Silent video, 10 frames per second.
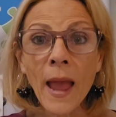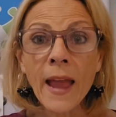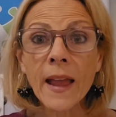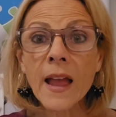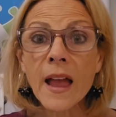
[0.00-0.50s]

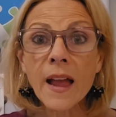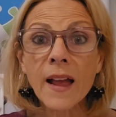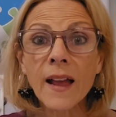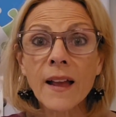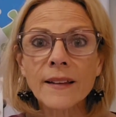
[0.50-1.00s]
Okay.
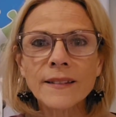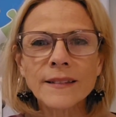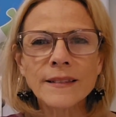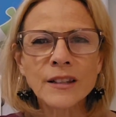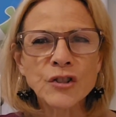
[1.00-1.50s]

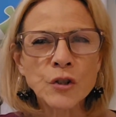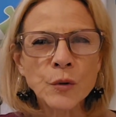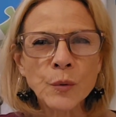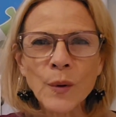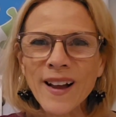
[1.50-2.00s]
Did
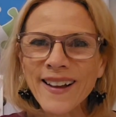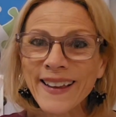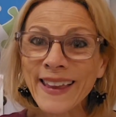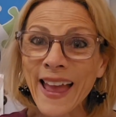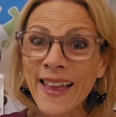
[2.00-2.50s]
you
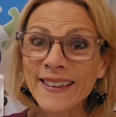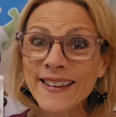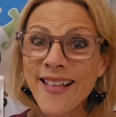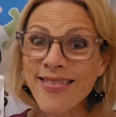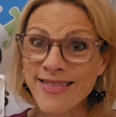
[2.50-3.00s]

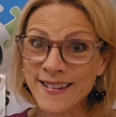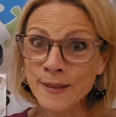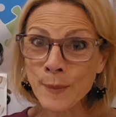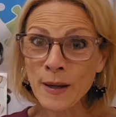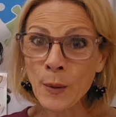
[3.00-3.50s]
get
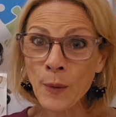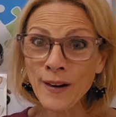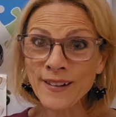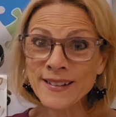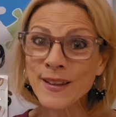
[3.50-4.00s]
this many
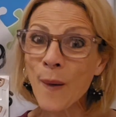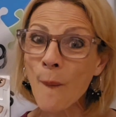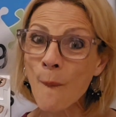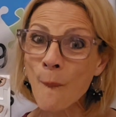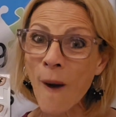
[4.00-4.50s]
words?
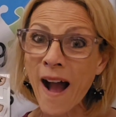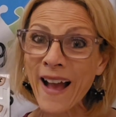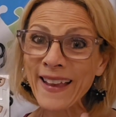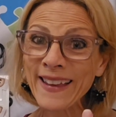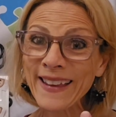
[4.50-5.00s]

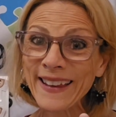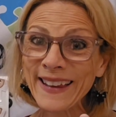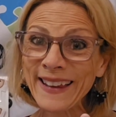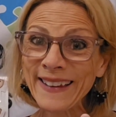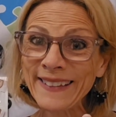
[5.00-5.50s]
Why
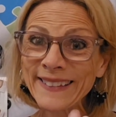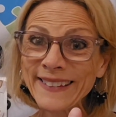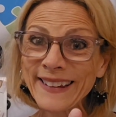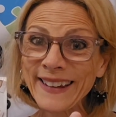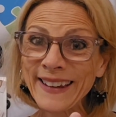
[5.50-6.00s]

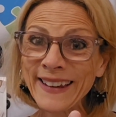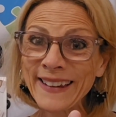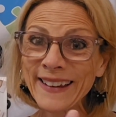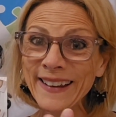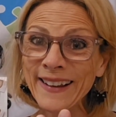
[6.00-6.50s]
is
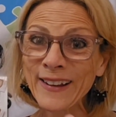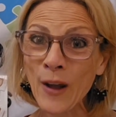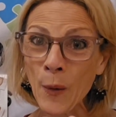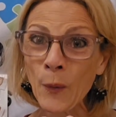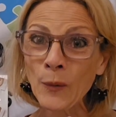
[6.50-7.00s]
it
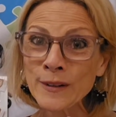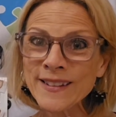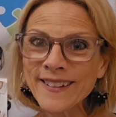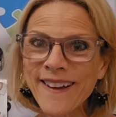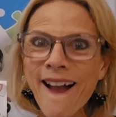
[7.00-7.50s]
cold?
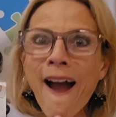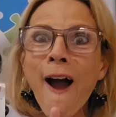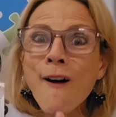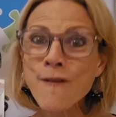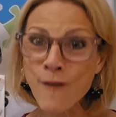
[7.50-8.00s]

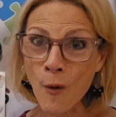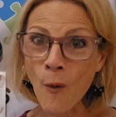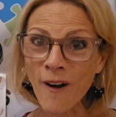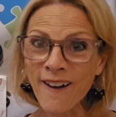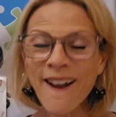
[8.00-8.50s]

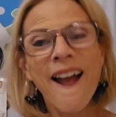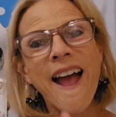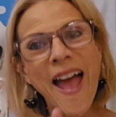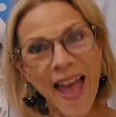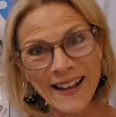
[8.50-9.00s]
Four.
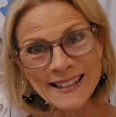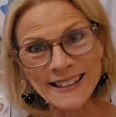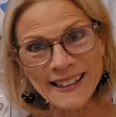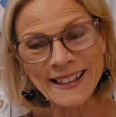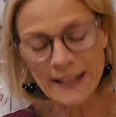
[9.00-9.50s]

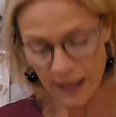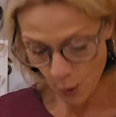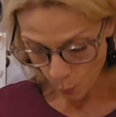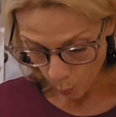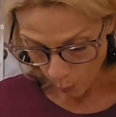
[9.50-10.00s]
Excellent.
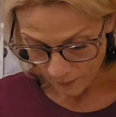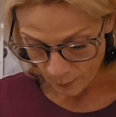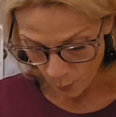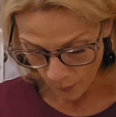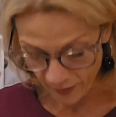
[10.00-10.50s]

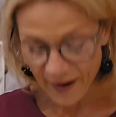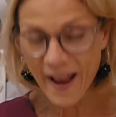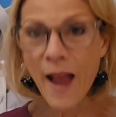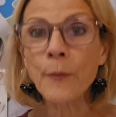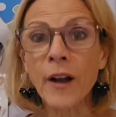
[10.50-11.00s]
One more,
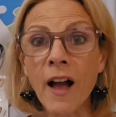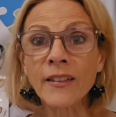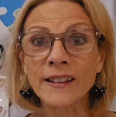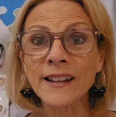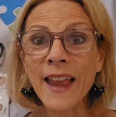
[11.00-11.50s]
and we'll
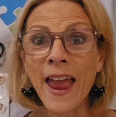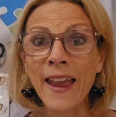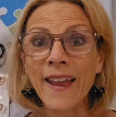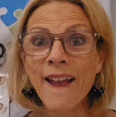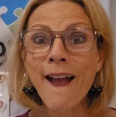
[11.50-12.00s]
call it a day.